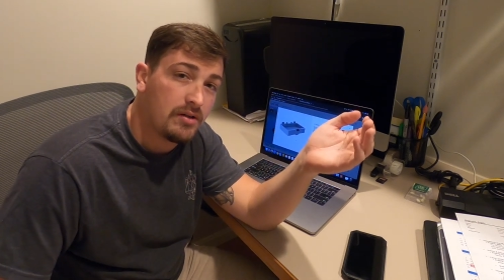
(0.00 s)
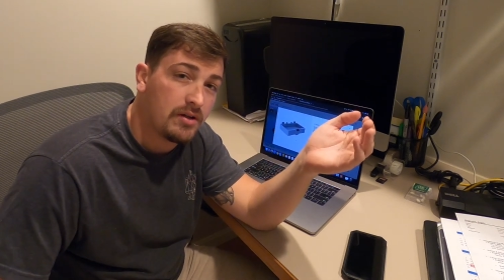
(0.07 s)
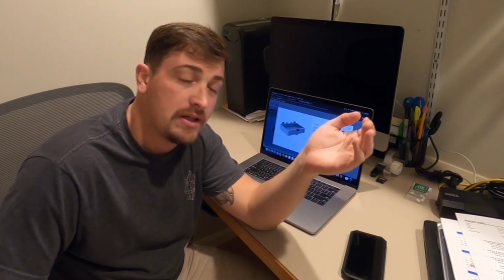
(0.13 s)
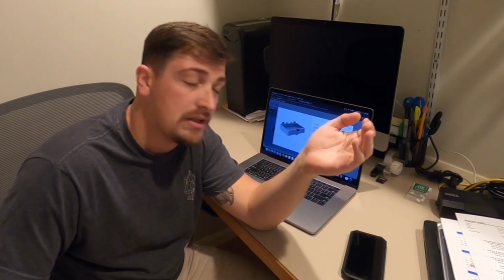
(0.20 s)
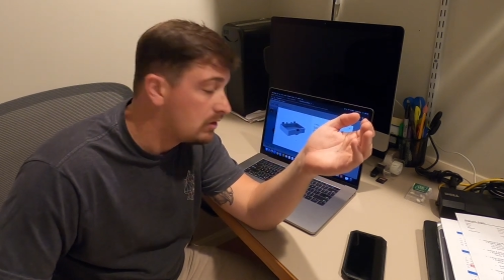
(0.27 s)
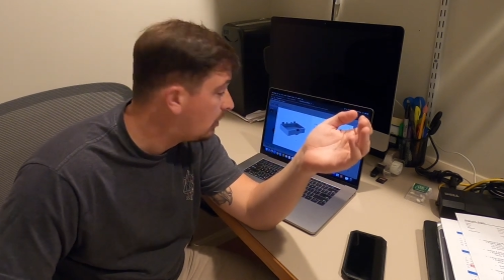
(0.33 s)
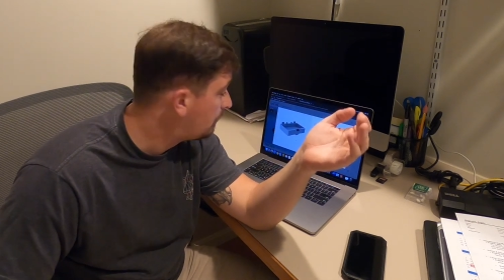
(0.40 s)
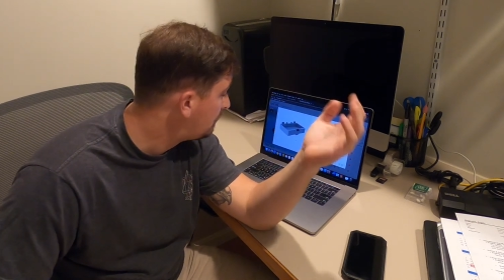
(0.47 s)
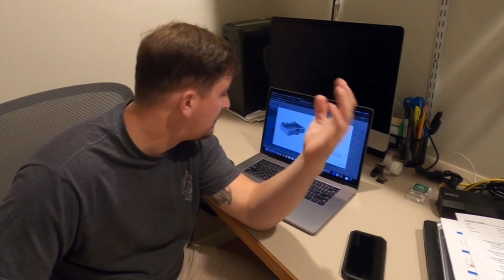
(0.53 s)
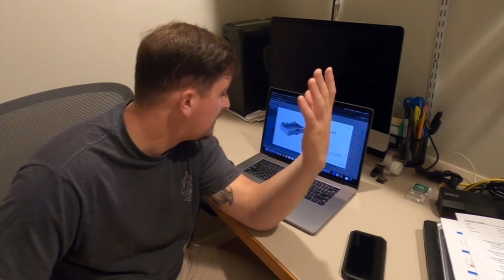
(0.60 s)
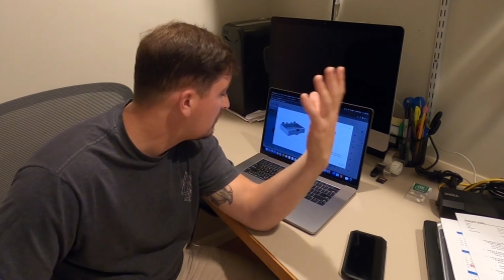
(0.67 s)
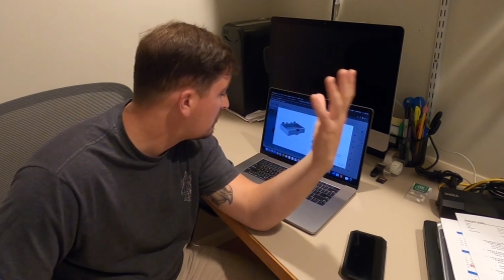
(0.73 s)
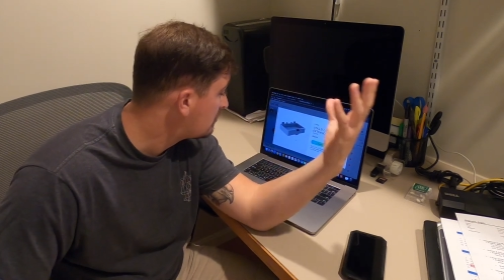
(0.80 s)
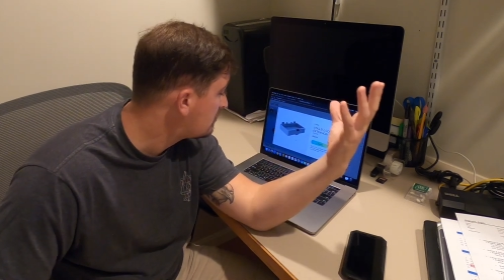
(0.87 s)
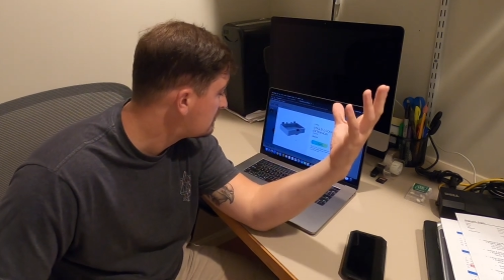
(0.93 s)
It
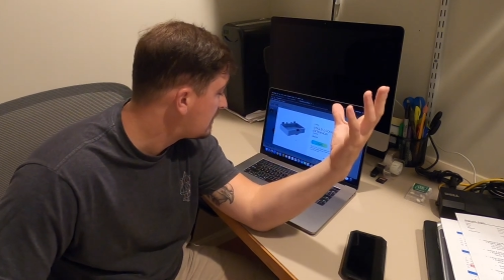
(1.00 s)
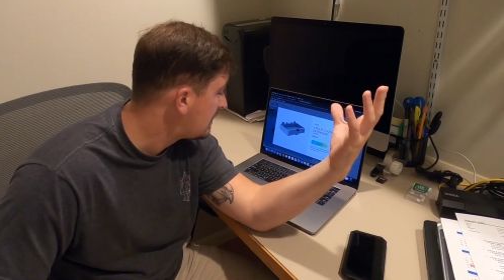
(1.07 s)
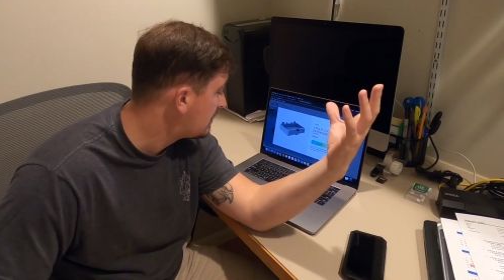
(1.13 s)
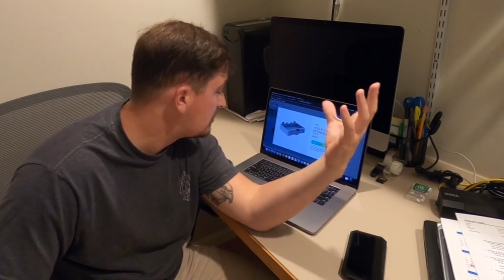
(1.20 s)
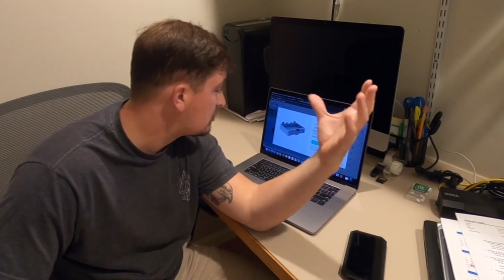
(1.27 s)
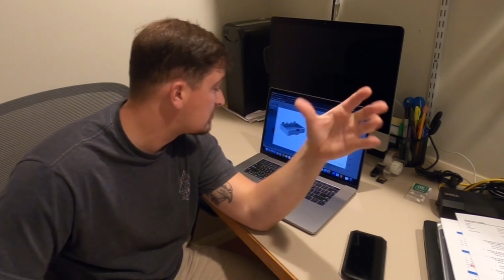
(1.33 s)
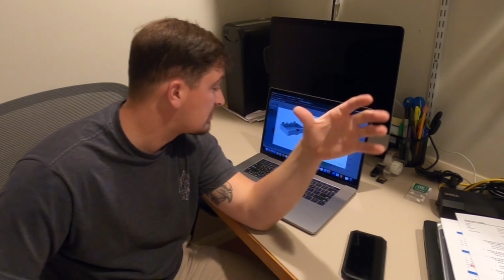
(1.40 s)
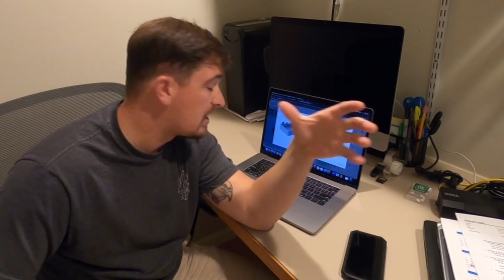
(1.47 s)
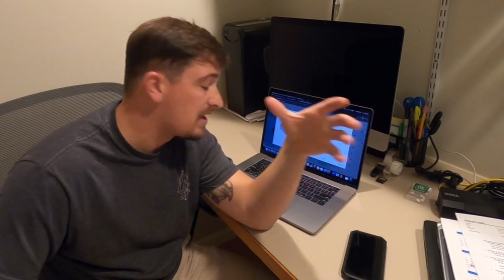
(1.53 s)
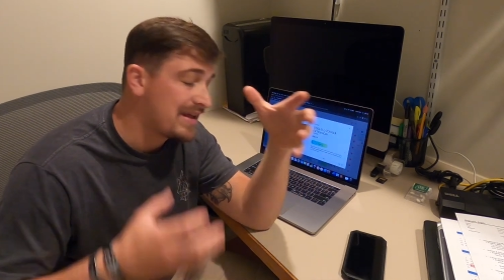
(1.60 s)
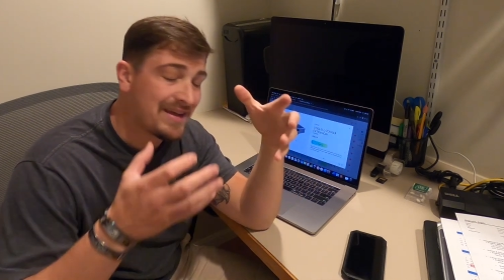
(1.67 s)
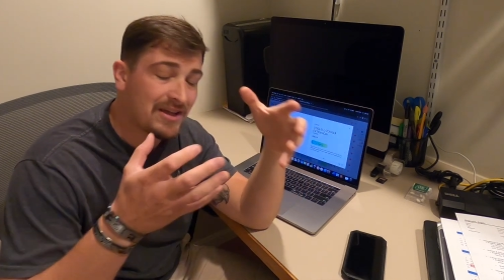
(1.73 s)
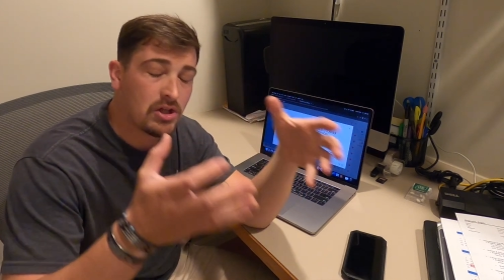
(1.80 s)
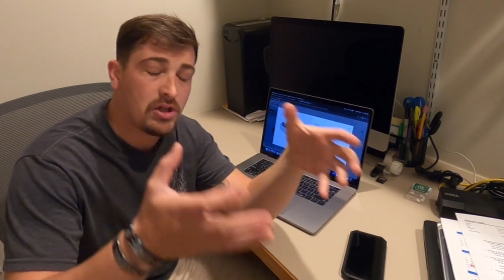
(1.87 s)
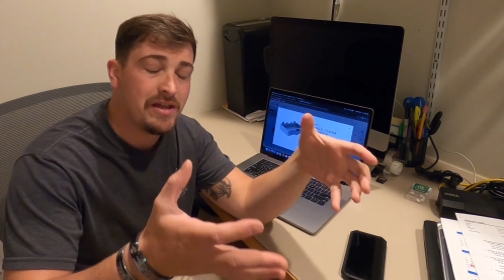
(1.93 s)
appears that it just kind of
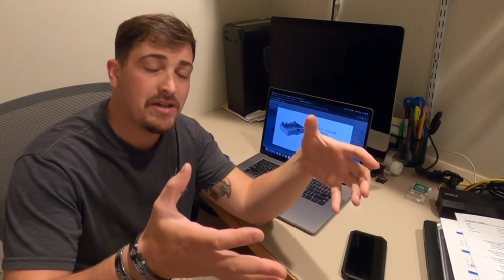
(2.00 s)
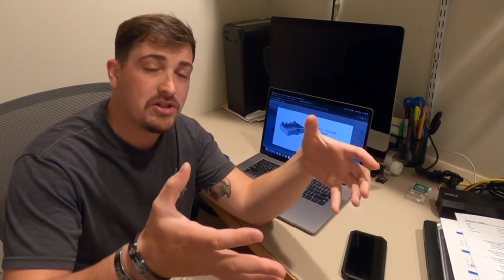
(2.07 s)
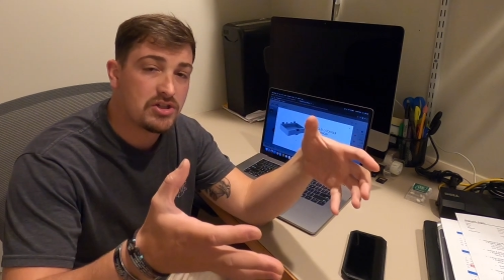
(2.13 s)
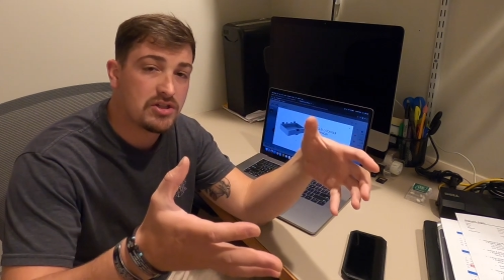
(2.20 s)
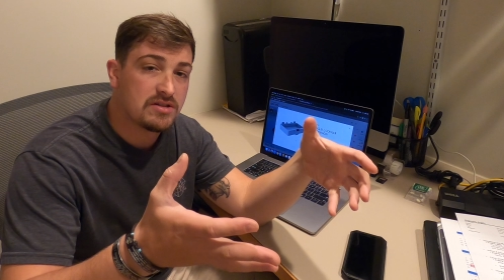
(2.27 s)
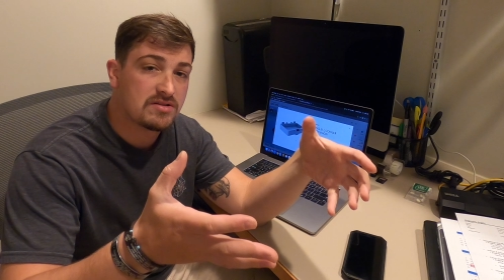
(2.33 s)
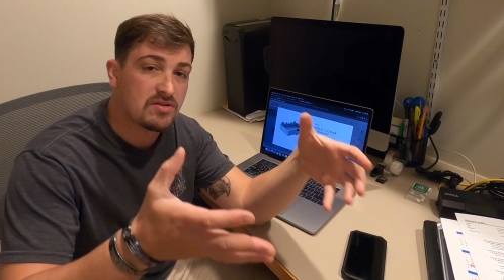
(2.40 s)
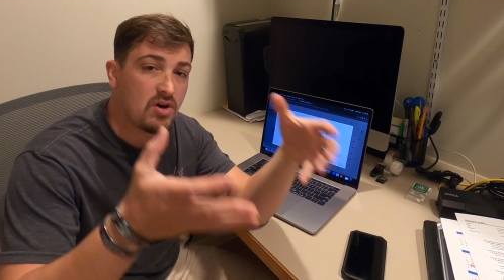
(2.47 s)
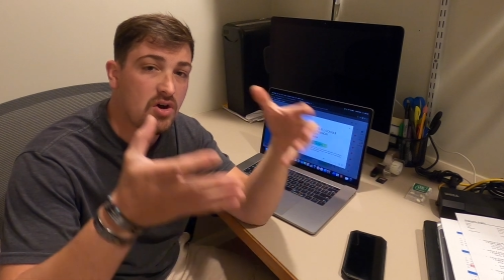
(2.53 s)
hitches